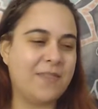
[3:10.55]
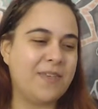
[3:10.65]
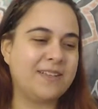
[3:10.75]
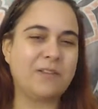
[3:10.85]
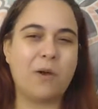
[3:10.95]

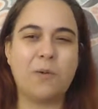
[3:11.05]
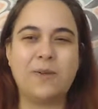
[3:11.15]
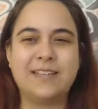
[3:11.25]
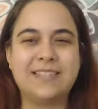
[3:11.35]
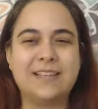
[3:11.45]
there's
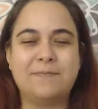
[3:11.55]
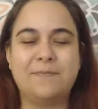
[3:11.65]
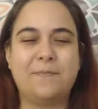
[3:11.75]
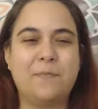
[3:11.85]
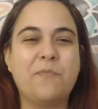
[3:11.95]
always
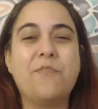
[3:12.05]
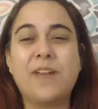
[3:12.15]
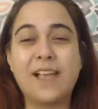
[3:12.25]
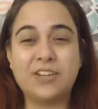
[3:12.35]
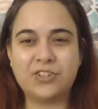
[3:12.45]
some
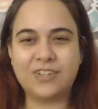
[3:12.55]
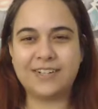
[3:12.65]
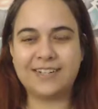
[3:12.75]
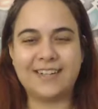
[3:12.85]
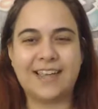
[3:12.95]

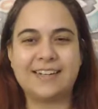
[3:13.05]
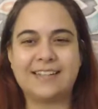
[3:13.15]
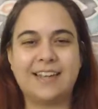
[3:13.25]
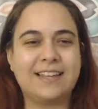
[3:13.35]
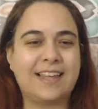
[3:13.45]
friction that
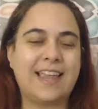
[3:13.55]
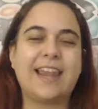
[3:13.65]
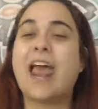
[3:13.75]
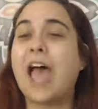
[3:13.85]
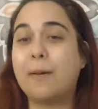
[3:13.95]

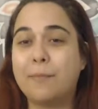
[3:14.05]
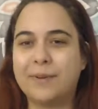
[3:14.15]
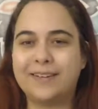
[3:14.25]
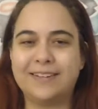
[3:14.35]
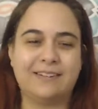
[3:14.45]
can
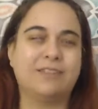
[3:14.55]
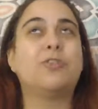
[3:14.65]
happen.